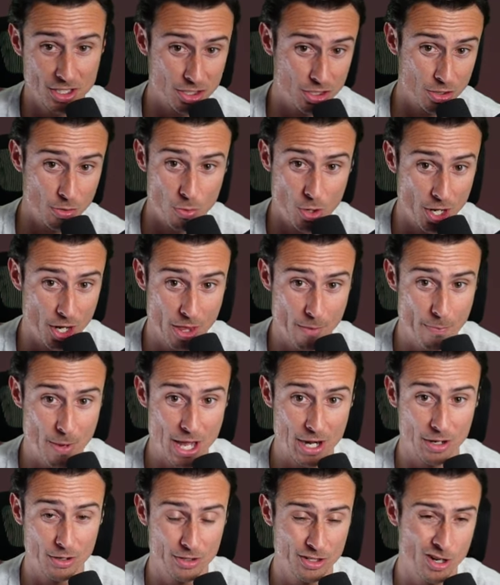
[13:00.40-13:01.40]
to one of the
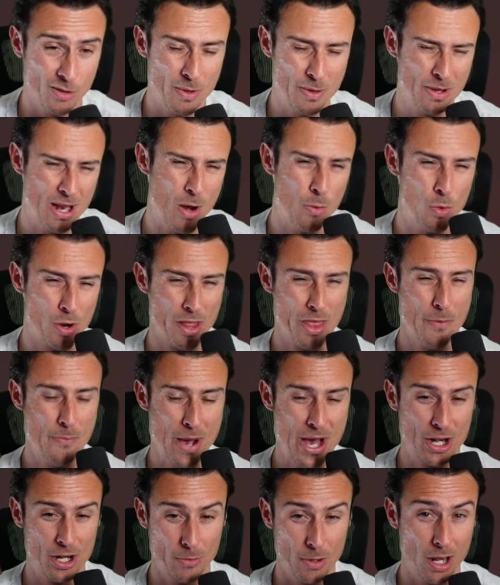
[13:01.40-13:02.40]
better, you know, maybe not one of the
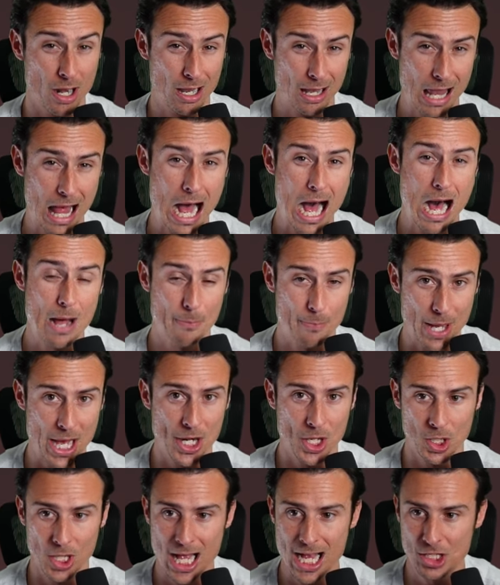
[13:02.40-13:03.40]
better, but a lot
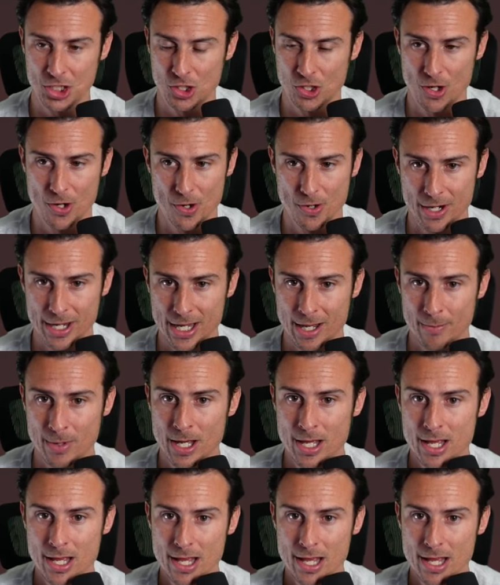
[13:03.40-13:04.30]
better last year under him.